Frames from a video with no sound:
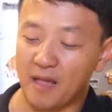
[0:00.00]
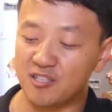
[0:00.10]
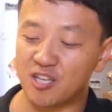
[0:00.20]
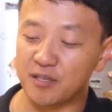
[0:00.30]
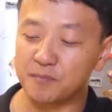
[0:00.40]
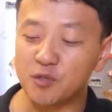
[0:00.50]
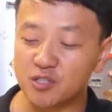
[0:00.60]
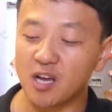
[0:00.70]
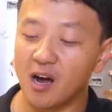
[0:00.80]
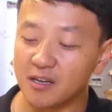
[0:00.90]
It's like
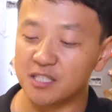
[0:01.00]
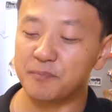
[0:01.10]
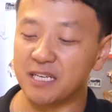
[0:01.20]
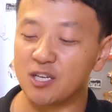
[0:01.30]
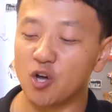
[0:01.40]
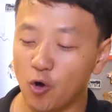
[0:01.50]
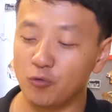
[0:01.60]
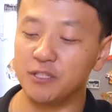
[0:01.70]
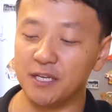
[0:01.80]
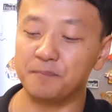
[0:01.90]
your tongue is being
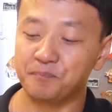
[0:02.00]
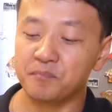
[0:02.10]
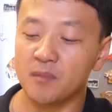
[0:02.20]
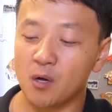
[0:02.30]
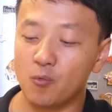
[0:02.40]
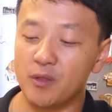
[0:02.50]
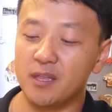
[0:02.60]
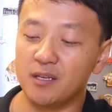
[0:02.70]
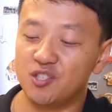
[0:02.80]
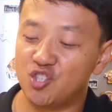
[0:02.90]
coated
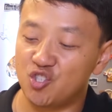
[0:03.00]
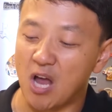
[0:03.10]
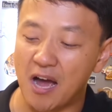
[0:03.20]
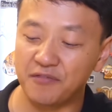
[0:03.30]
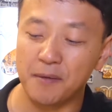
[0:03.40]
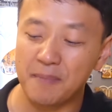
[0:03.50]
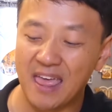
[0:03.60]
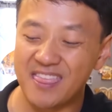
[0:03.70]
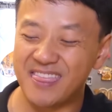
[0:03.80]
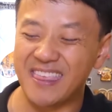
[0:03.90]
with a soft,
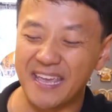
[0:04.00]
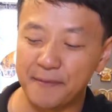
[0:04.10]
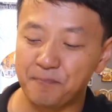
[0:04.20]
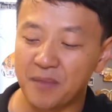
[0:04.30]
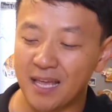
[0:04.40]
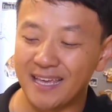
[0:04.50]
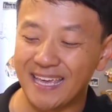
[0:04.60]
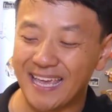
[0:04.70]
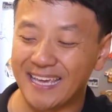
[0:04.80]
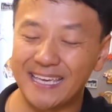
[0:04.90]
thin,
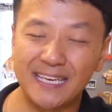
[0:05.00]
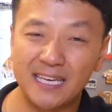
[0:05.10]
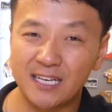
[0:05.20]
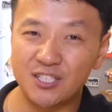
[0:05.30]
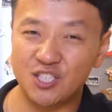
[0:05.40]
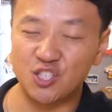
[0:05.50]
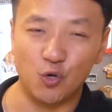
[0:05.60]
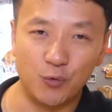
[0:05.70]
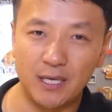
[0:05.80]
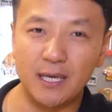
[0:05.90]
eggy,
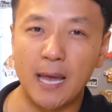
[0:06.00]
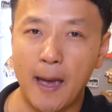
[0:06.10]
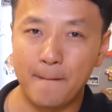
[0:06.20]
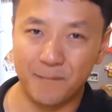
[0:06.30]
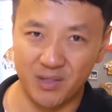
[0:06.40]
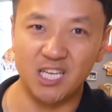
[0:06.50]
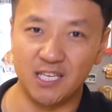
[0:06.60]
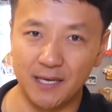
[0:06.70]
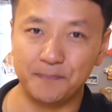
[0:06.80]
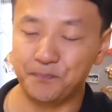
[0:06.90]
silky blanket.